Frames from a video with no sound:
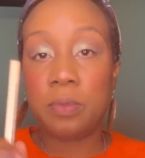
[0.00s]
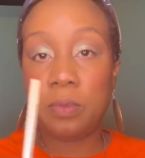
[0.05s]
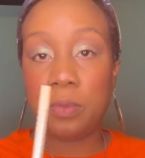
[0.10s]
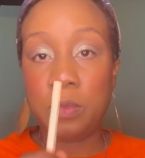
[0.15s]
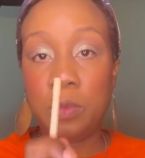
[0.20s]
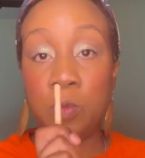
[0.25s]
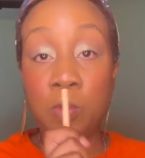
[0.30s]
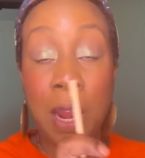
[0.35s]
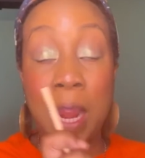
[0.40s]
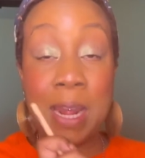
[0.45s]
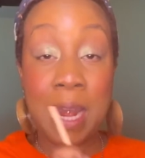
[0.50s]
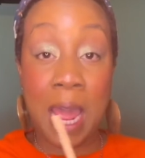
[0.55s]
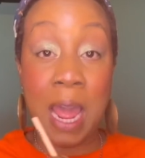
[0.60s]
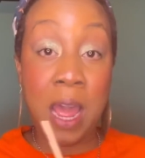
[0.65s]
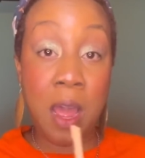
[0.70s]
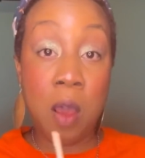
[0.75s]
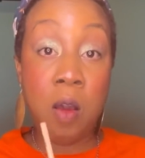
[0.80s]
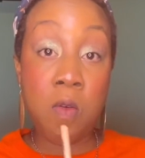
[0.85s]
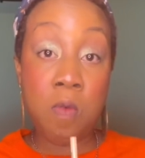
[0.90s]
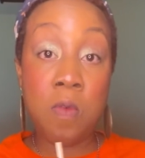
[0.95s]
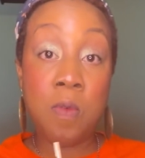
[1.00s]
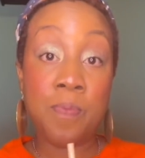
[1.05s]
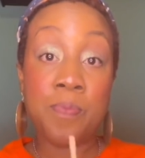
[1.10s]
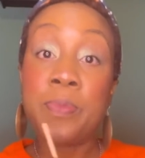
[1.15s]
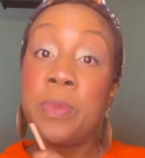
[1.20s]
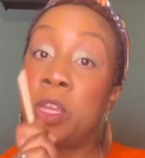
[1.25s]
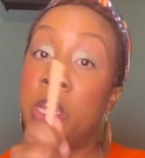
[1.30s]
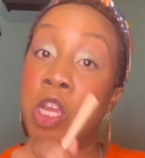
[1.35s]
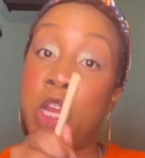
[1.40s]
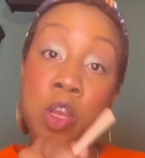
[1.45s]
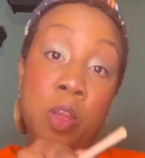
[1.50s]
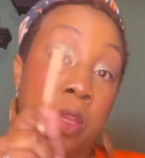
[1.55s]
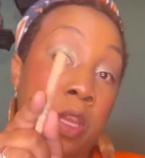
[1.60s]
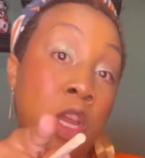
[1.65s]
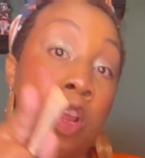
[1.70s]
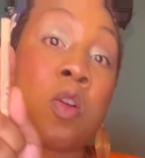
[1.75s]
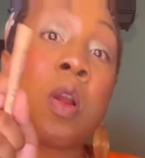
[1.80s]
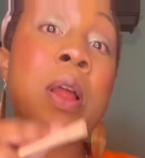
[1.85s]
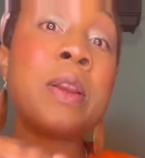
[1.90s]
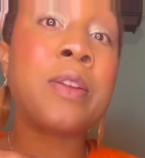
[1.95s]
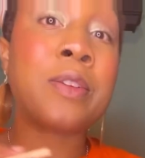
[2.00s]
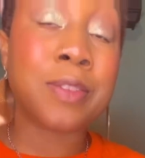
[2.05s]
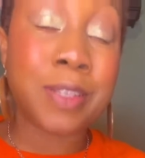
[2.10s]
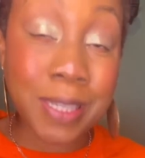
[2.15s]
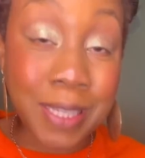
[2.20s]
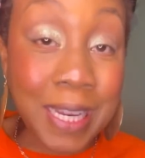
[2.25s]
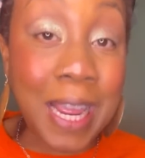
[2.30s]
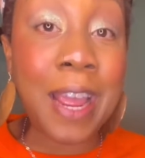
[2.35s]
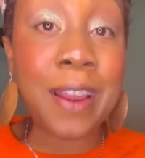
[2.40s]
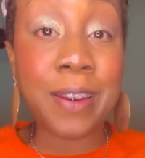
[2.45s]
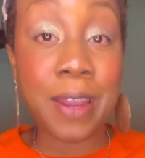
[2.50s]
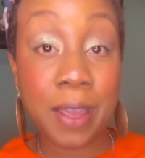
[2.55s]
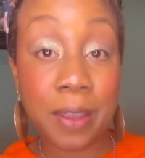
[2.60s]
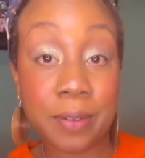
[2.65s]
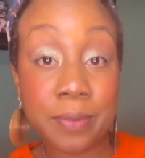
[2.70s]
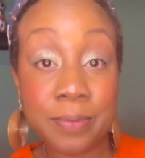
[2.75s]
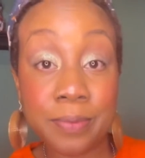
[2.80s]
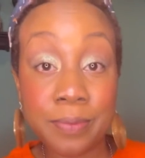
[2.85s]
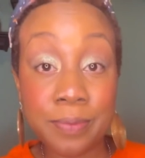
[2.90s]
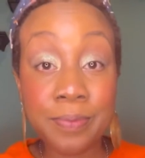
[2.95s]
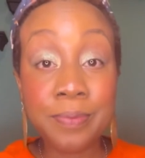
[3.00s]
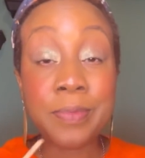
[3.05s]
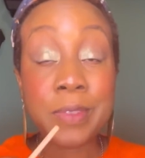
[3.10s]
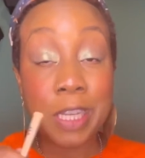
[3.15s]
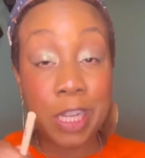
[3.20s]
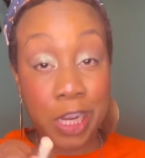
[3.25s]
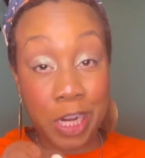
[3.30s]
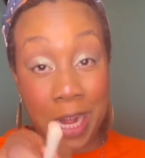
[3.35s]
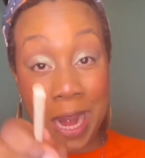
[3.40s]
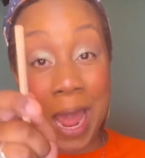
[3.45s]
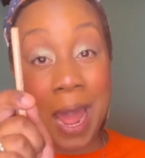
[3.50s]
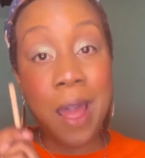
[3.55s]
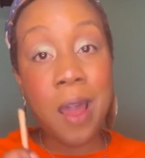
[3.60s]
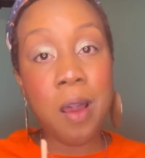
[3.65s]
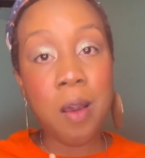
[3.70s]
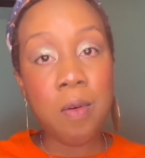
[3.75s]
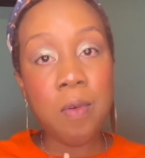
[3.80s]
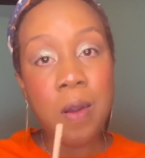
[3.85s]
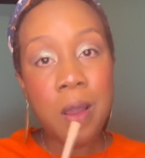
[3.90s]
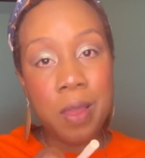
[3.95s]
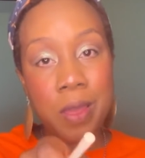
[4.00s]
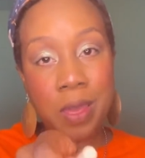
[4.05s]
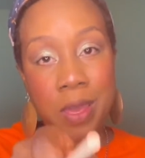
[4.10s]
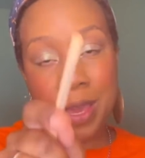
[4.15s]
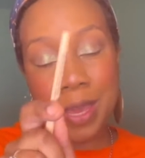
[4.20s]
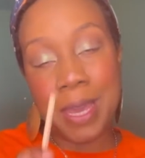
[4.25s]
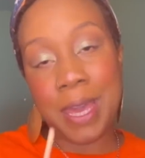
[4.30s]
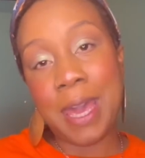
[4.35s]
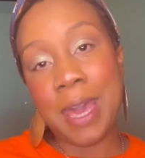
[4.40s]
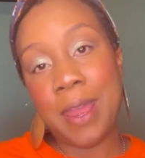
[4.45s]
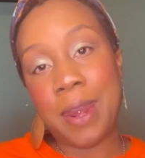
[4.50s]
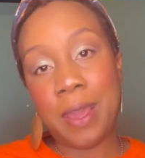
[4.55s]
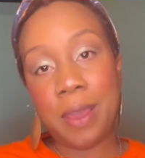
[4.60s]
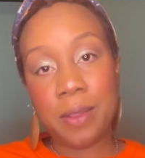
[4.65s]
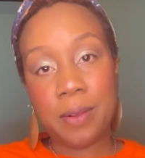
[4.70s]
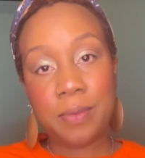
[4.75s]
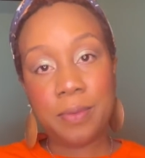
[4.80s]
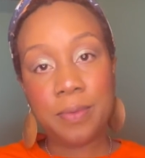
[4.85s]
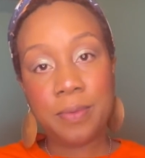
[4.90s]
Right now, you're understanding. Now you get it.